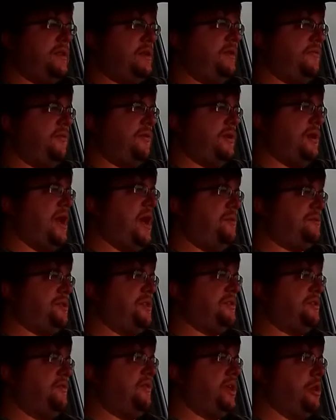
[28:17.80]
the different
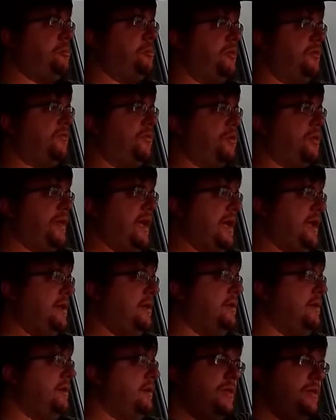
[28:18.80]
options available for that.
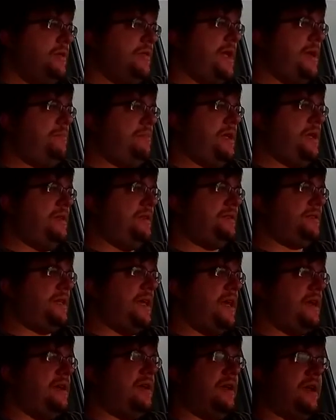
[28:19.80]
That being
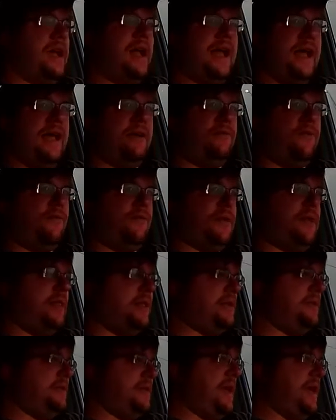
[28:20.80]
said, I have a
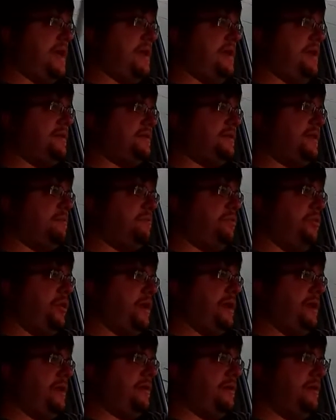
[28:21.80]
feeling that at some
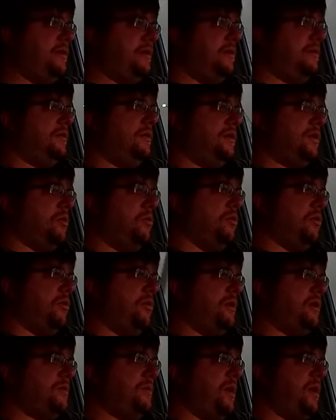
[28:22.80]
point,
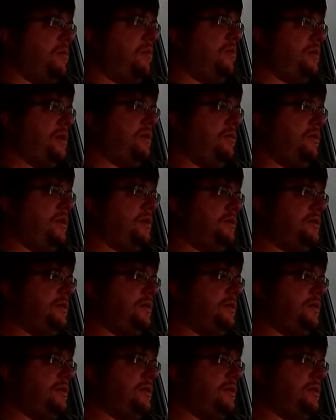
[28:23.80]
Subaru is probably going